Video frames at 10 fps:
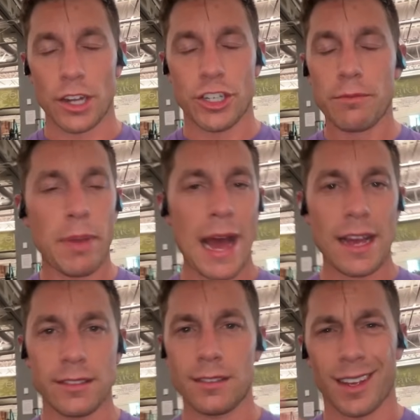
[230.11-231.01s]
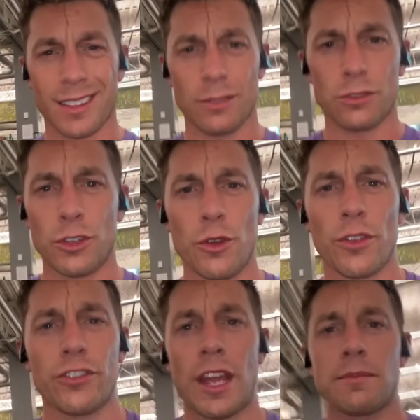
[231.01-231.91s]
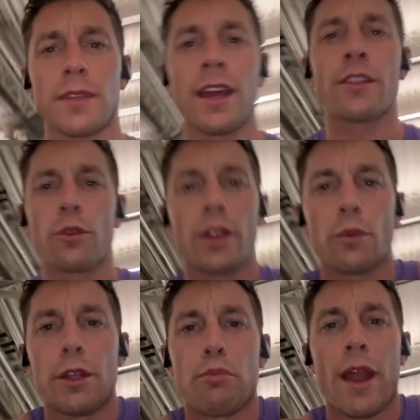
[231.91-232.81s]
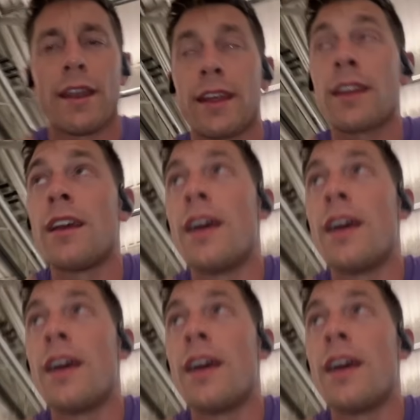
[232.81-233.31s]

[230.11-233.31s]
Gym Pass. It's like two in the same thing. They're like rebranding.